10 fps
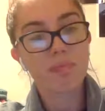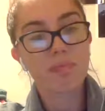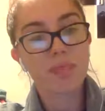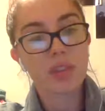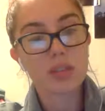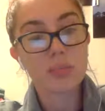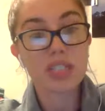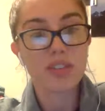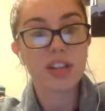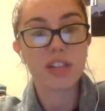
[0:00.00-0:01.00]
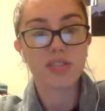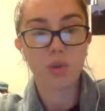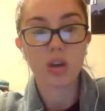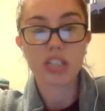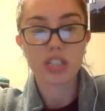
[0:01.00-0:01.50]
specifically
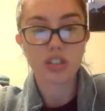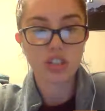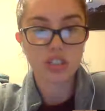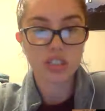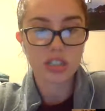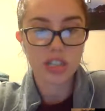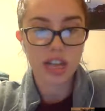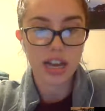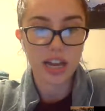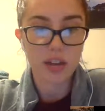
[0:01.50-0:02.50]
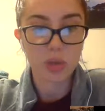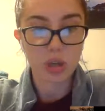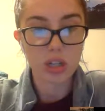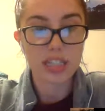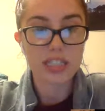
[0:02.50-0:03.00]
for teachers, like book
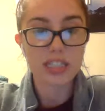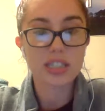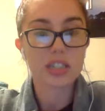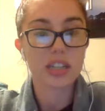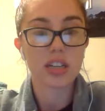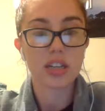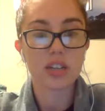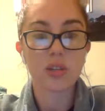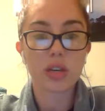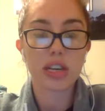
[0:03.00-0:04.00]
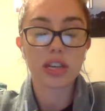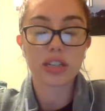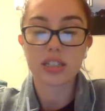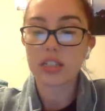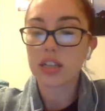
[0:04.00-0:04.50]
lists. You
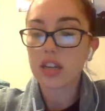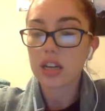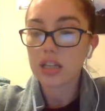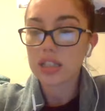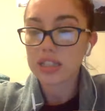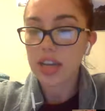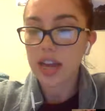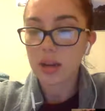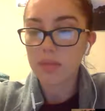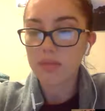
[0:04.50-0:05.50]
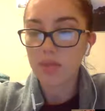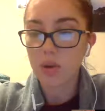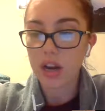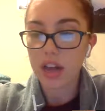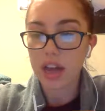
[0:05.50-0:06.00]
can sign up
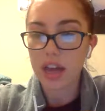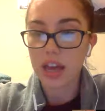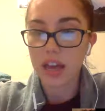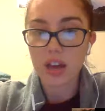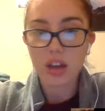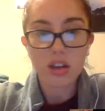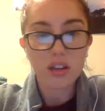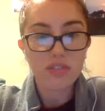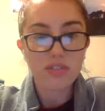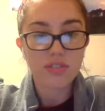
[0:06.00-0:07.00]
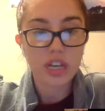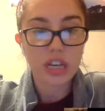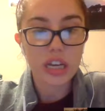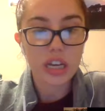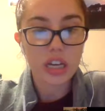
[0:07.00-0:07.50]
for a
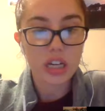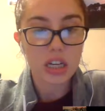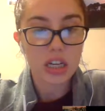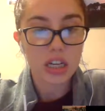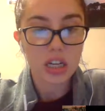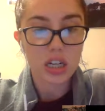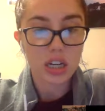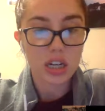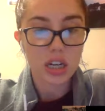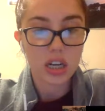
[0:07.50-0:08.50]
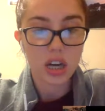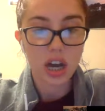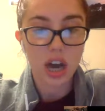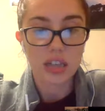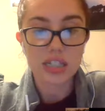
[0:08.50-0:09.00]
free
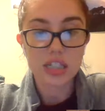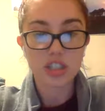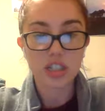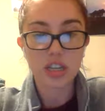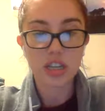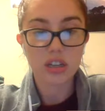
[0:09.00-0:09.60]
teaching